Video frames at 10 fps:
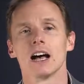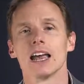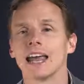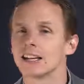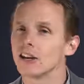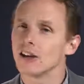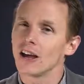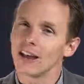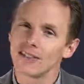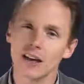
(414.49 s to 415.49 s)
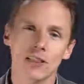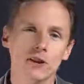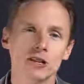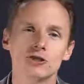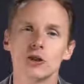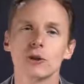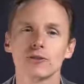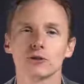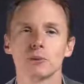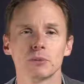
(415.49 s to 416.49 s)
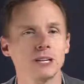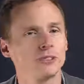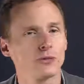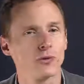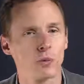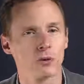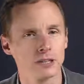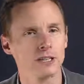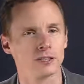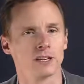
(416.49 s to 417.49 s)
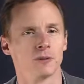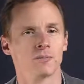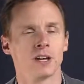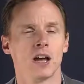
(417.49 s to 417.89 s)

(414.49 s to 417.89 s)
And the other is, you have to remember, he's the formal leader here.